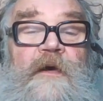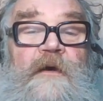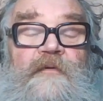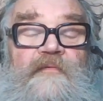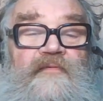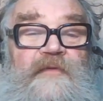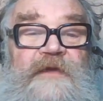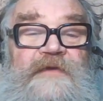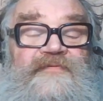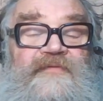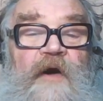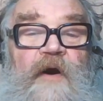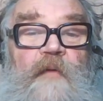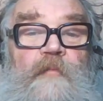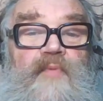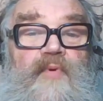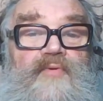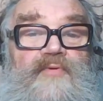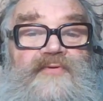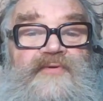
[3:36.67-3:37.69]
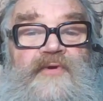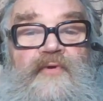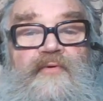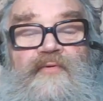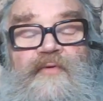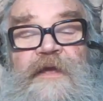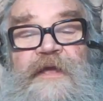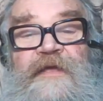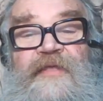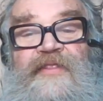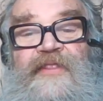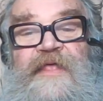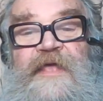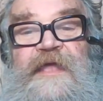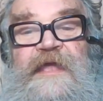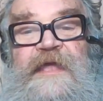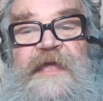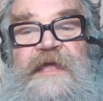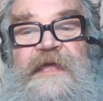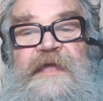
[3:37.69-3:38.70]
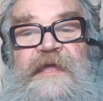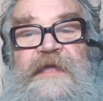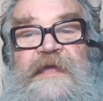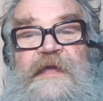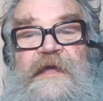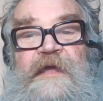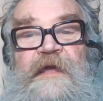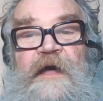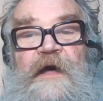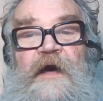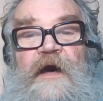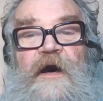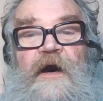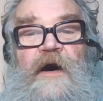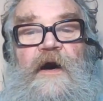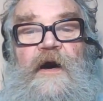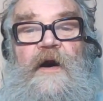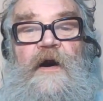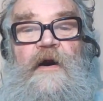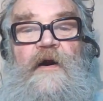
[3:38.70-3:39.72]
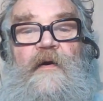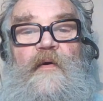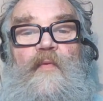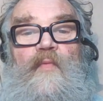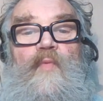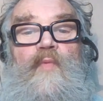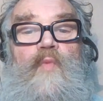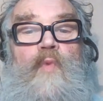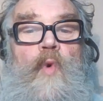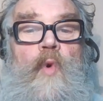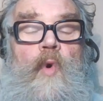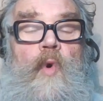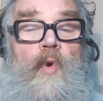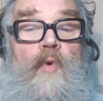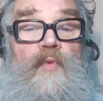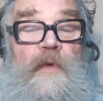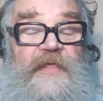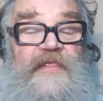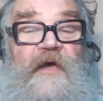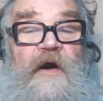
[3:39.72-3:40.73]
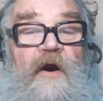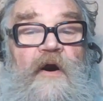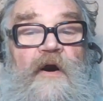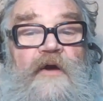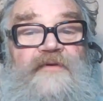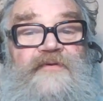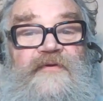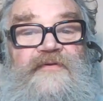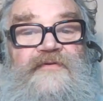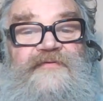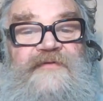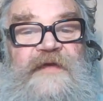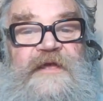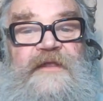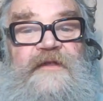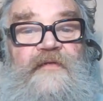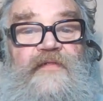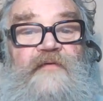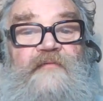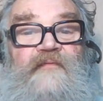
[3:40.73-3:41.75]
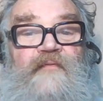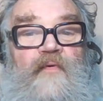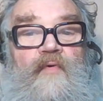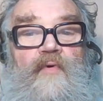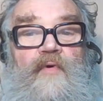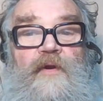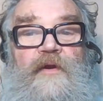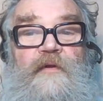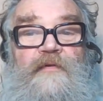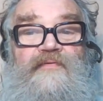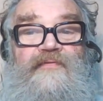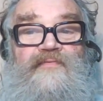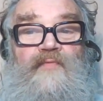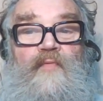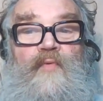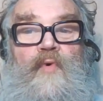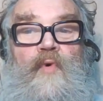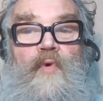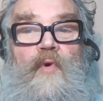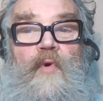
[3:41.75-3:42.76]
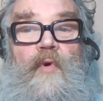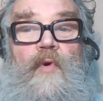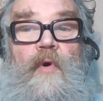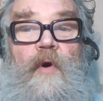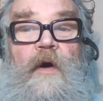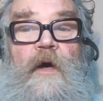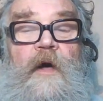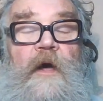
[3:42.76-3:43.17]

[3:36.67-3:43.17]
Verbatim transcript: For example, during the war with Argentina, the Falklands War,